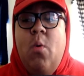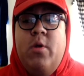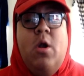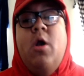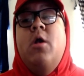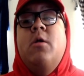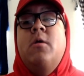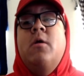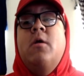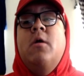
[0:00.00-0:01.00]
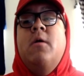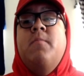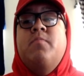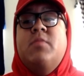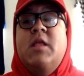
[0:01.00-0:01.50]
Owen Hart.
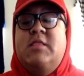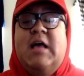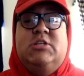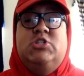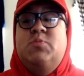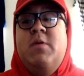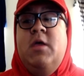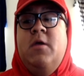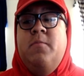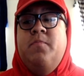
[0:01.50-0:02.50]
That's just me,